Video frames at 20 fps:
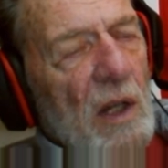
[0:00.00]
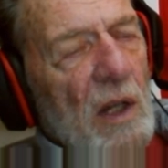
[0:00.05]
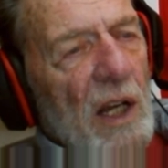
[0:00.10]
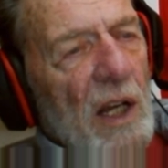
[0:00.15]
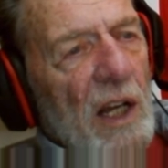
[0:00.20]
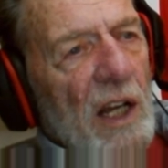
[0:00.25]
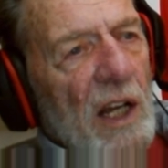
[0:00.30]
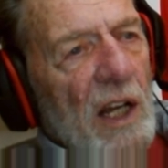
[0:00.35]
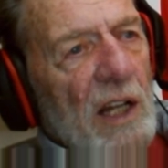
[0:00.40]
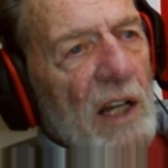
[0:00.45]

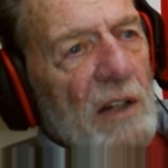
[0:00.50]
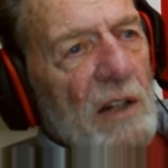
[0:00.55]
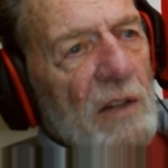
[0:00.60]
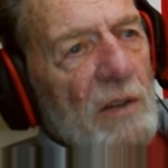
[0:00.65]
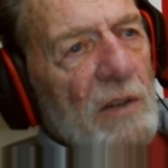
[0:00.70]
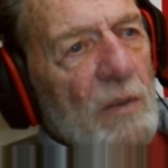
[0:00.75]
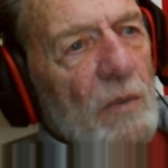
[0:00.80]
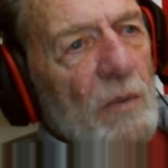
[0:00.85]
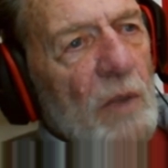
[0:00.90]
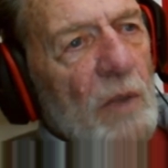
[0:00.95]
And
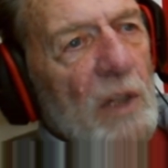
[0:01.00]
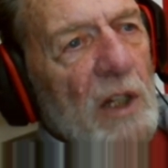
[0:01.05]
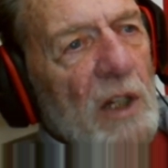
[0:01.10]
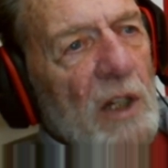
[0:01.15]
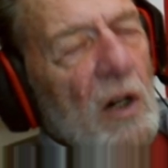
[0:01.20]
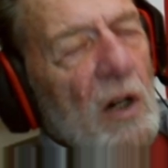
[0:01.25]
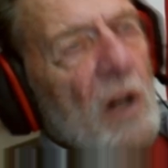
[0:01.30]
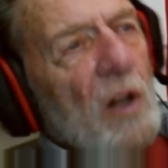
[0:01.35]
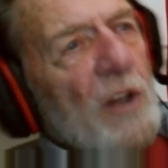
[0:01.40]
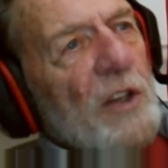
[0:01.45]
we
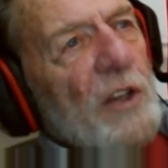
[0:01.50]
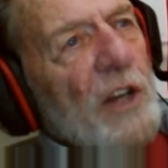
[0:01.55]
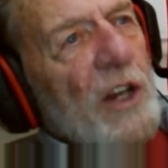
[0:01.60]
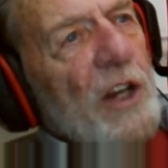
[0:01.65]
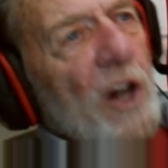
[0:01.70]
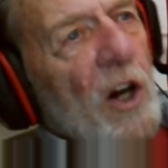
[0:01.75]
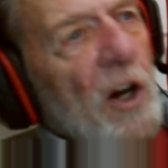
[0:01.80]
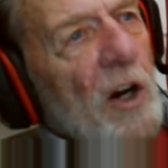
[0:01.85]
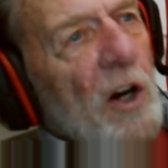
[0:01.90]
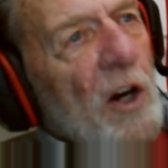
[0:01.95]
called
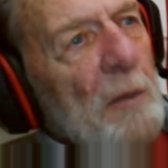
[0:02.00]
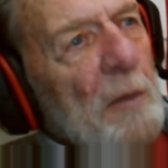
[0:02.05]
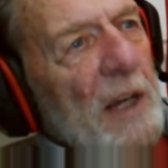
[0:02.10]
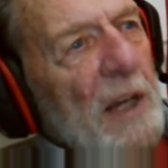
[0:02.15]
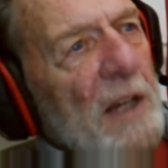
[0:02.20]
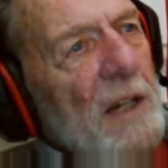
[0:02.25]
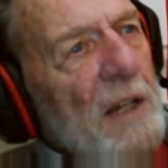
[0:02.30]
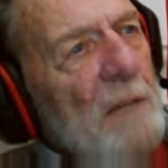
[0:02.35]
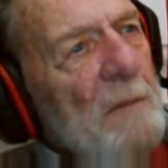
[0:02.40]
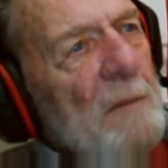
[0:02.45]
the
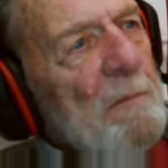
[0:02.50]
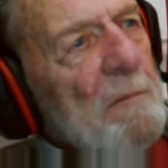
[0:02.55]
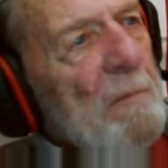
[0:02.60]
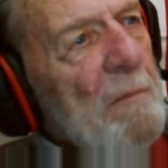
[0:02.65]
Army